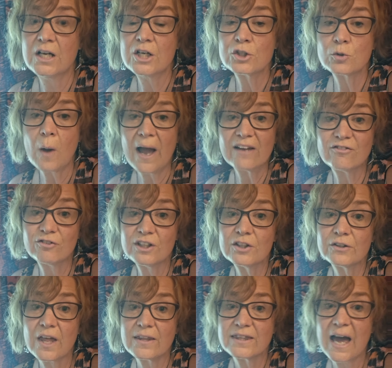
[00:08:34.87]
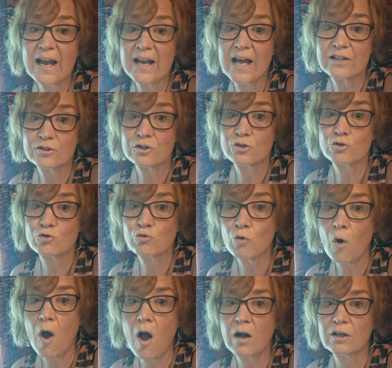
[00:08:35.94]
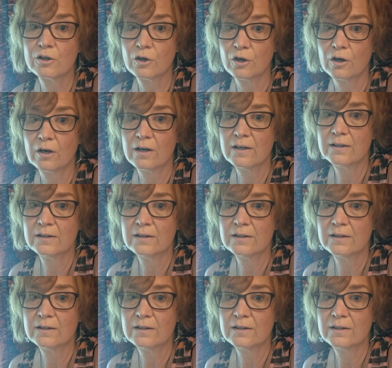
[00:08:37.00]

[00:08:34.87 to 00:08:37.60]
So I feel that that has a stronger